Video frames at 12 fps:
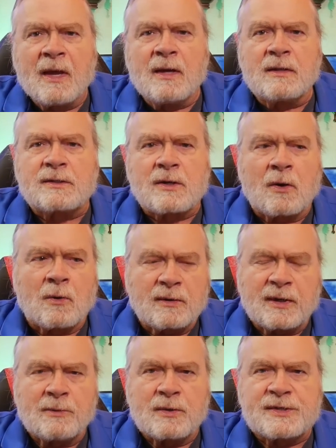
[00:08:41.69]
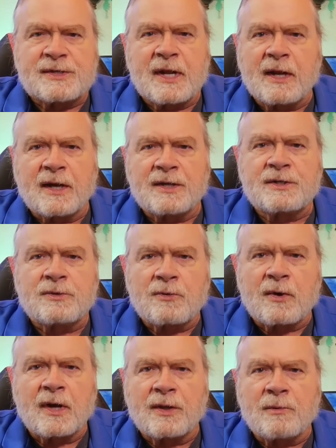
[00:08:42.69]
So it would stay nice and
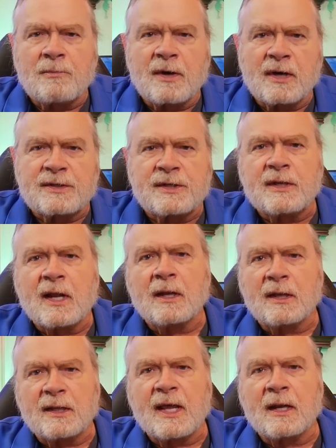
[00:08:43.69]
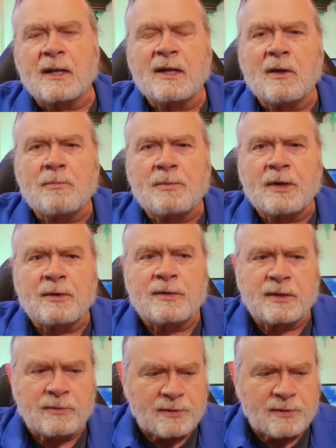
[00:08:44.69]
dry in the box, and that'll, that'll help here too.